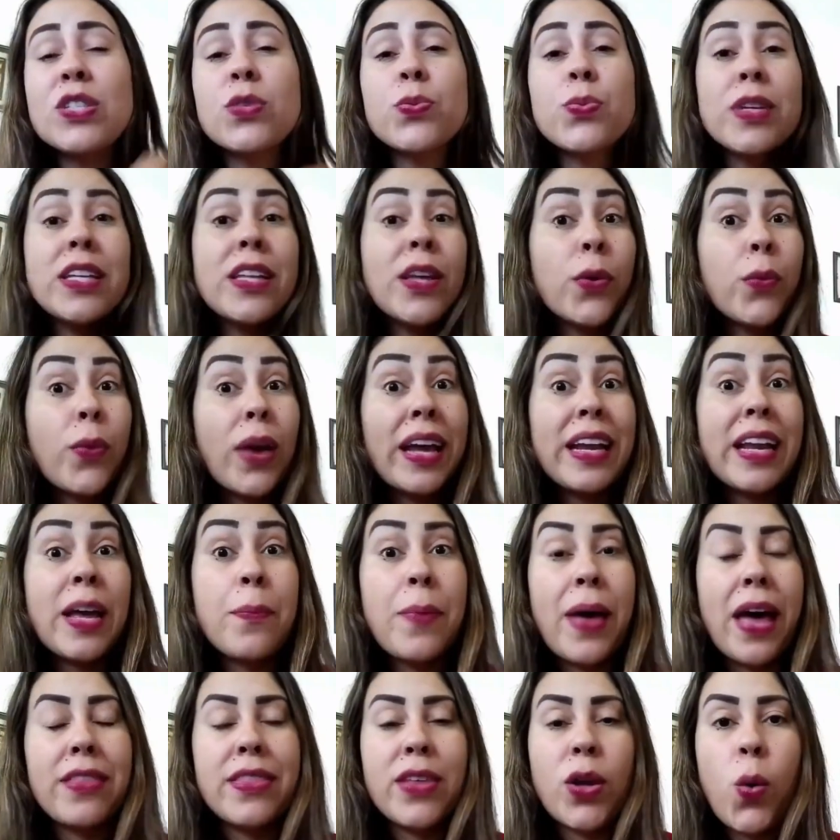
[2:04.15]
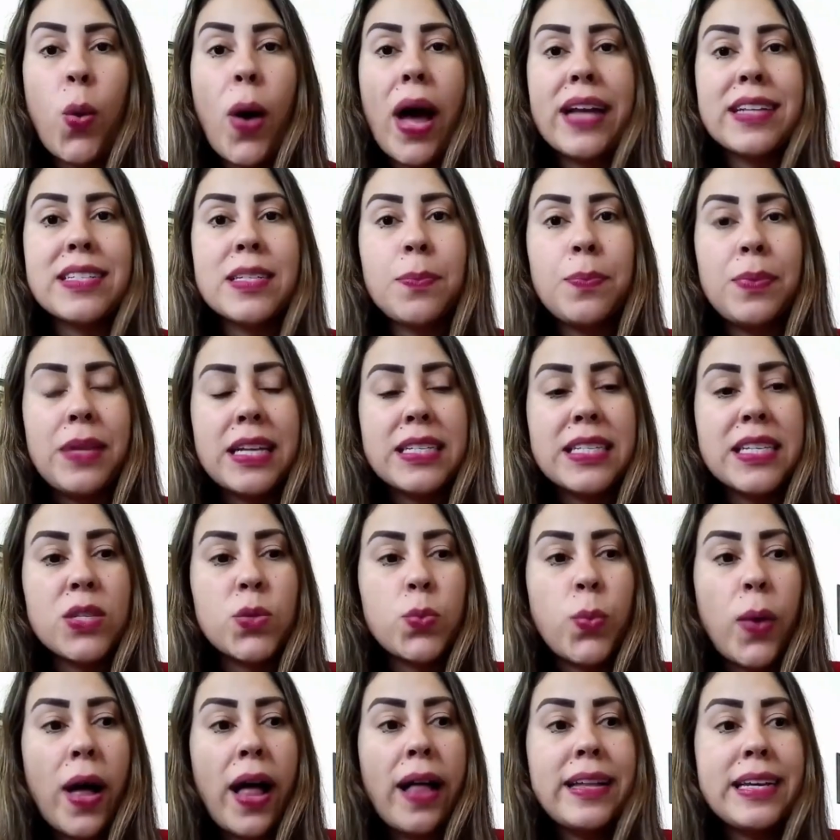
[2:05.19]
what's really great about the Quietum Plus
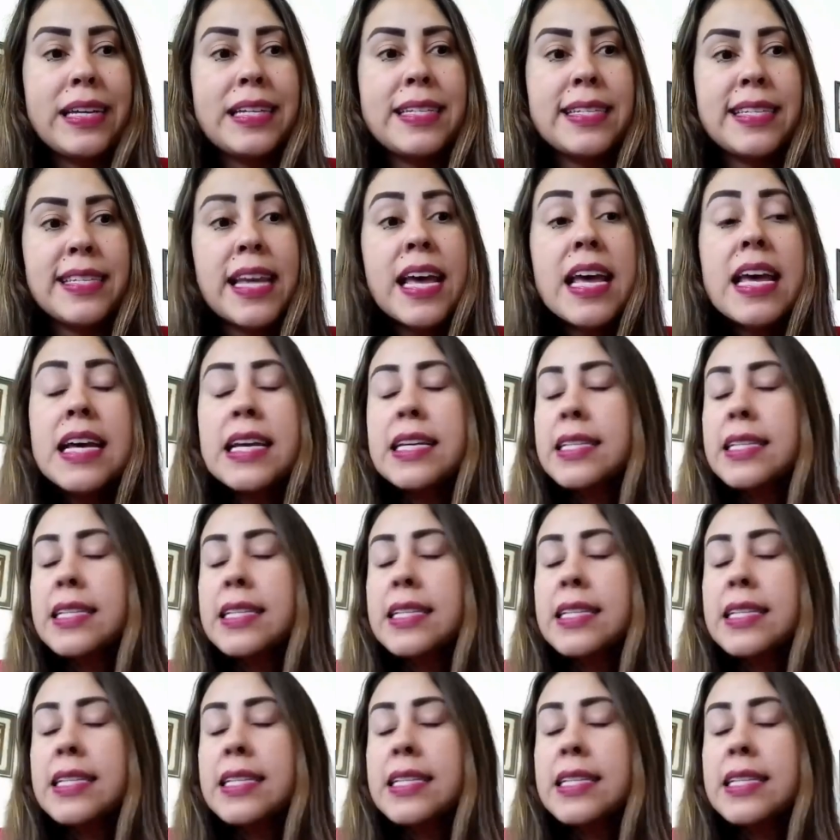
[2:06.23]
as well is